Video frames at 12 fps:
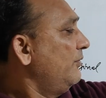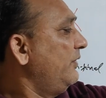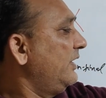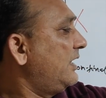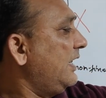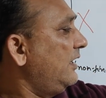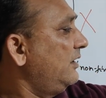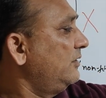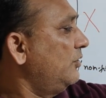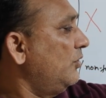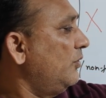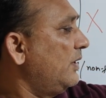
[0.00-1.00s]
we
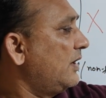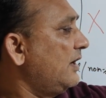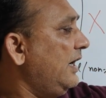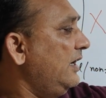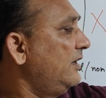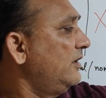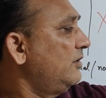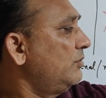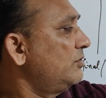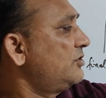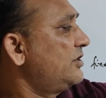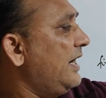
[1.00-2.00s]
can override
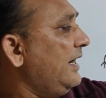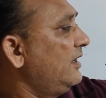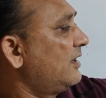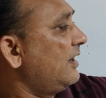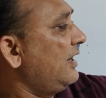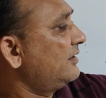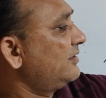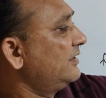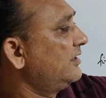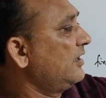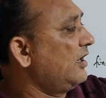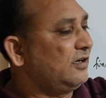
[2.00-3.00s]
into child class
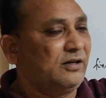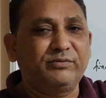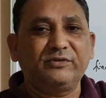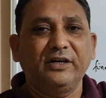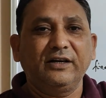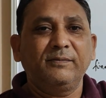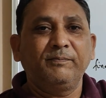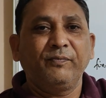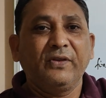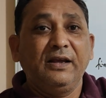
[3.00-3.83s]
as a non-abstract.